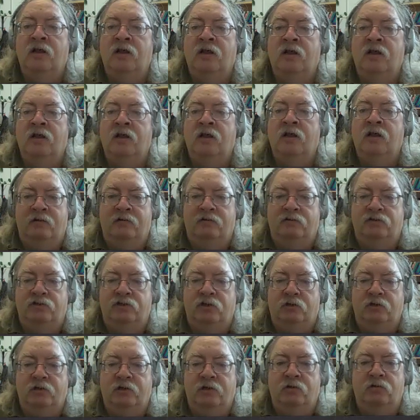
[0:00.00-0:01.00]
and it'll
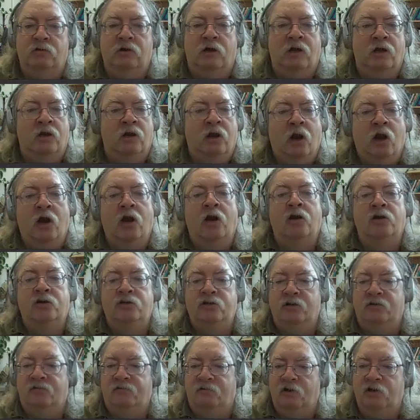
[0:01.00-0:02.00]
show you a
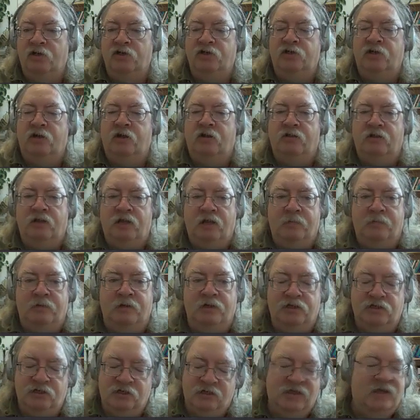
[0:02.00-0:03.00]
larger version of the
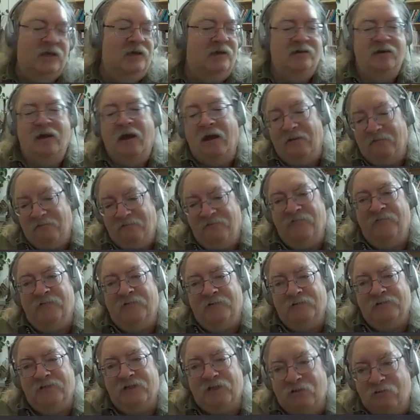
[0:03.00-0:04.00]
image. Not
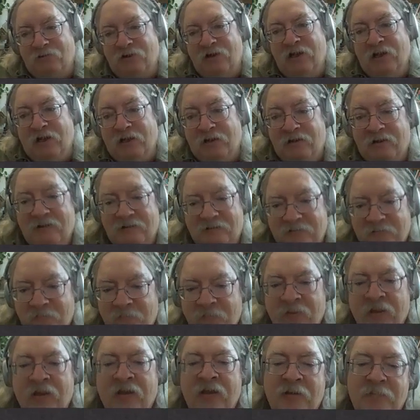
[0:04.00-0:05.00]
full screen,
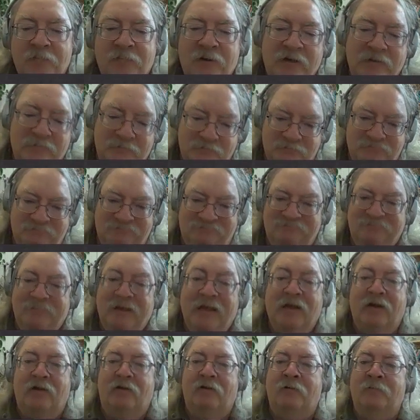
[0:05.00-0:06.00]
but
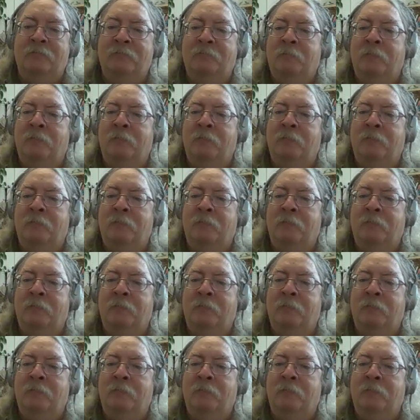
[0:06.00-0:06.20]
bigger.